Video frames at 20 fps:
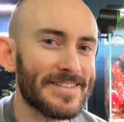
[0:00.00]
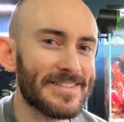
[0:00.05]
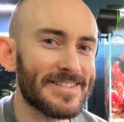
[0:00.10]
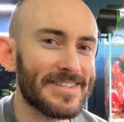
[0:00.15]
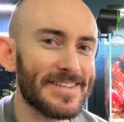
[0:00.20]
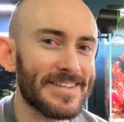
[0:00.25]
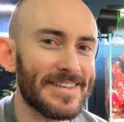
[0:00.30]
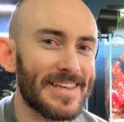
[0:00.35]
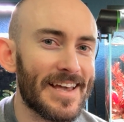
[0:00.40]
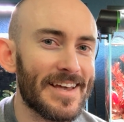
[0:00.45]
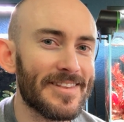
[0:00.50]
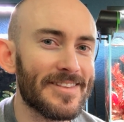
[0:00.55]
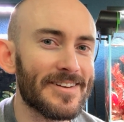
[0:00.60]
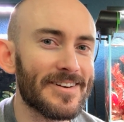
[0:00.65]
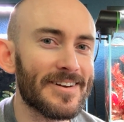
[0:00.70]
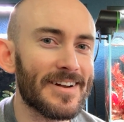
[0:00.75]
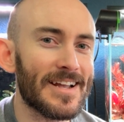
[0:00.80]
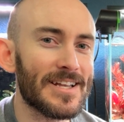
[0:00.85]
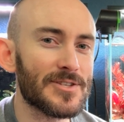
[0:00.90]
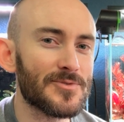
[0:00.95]

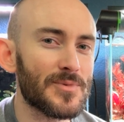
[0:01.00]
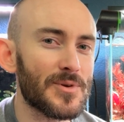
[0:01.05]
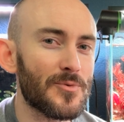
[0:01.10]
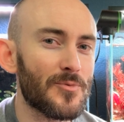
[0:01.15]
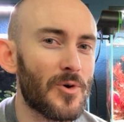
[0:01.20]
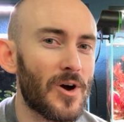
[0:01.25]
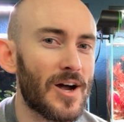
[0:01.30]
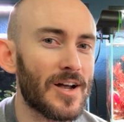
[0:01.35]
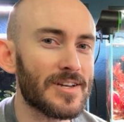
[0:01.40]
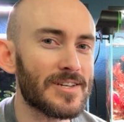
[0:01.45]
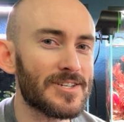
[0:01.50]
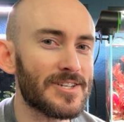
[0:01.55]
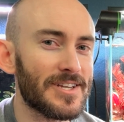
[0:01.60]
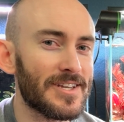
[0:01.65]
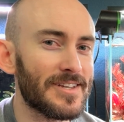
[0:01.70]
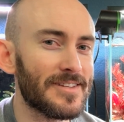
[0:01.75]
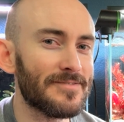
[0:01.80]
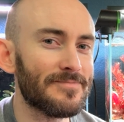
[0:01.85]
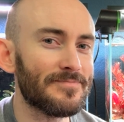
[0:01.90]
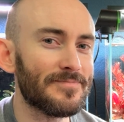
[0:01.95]
together as we watch it.